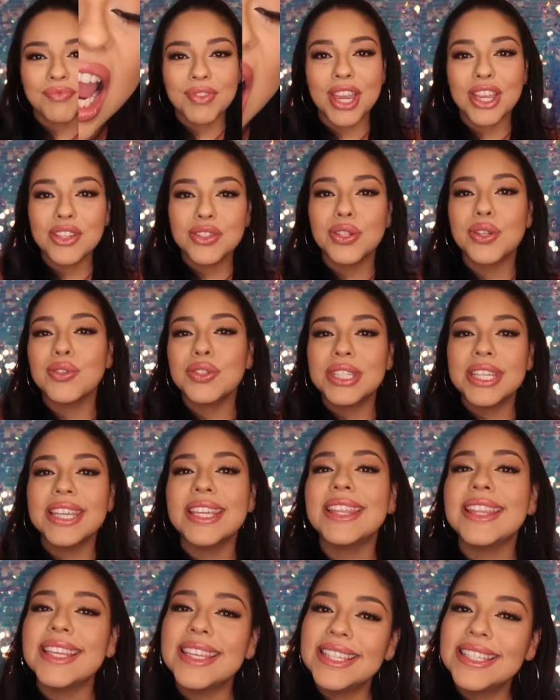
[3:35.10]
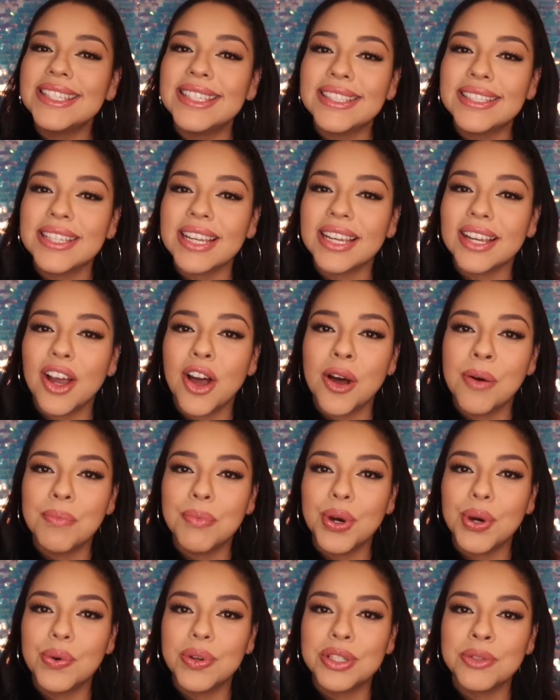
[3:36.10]
So see, this
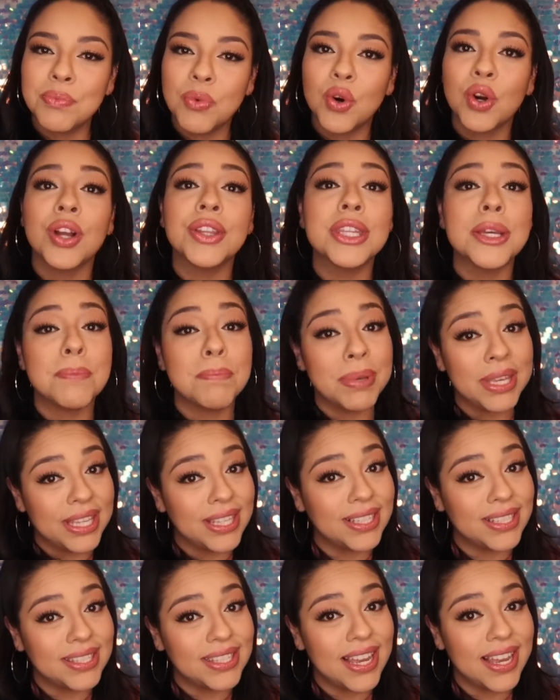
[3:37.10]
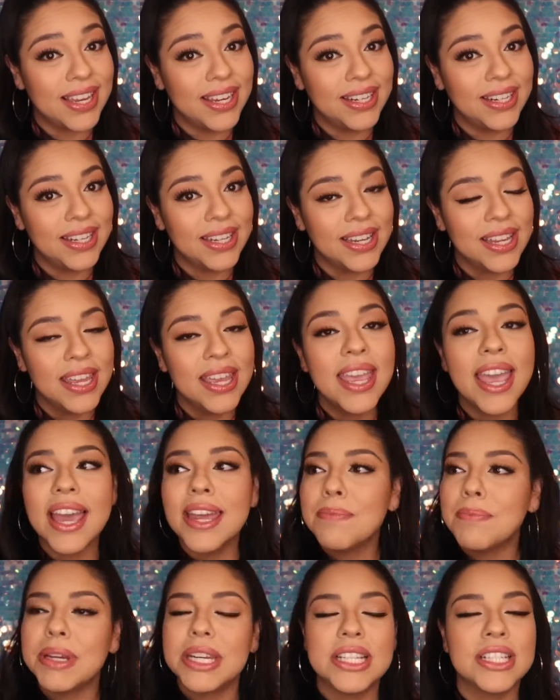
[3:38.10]
combo is more on the pink side,
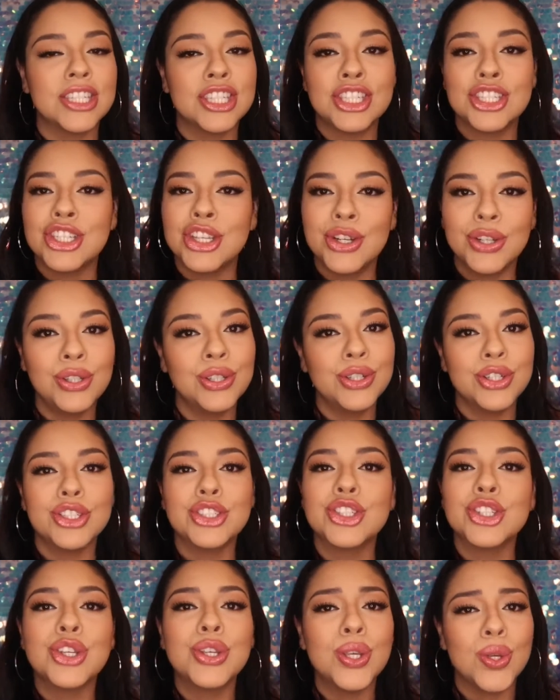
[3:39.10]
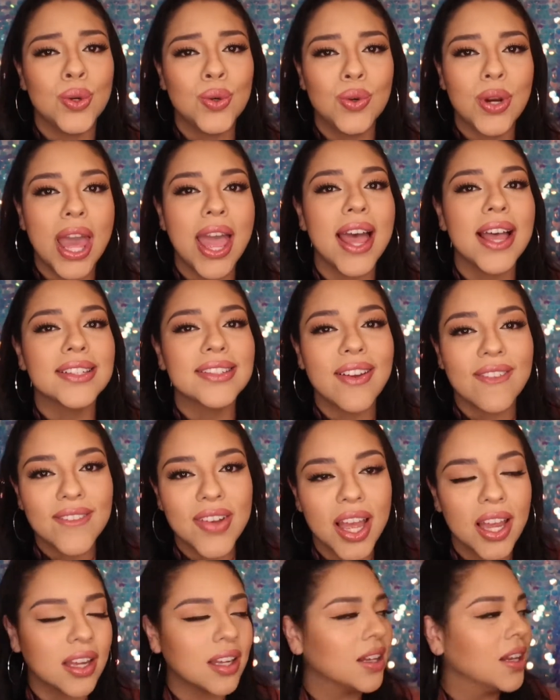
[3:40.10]
but it still looks cute as.
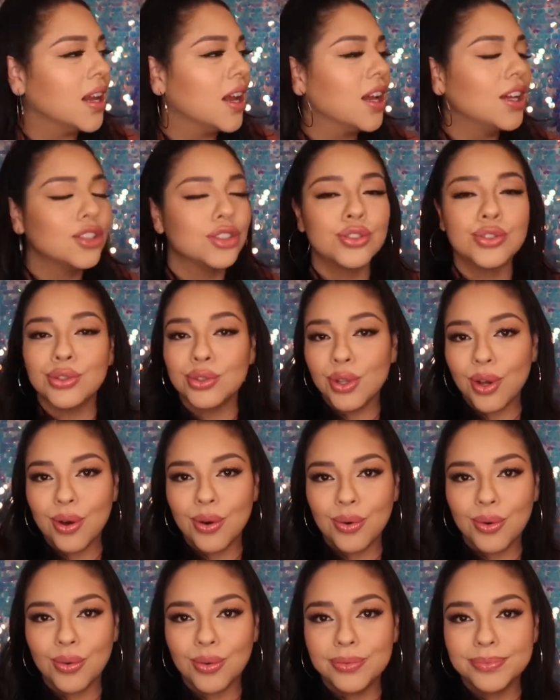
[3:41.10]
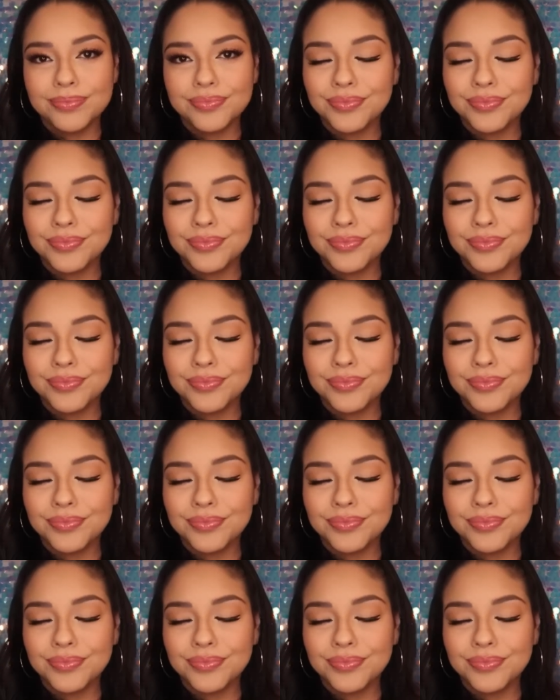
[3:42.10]
So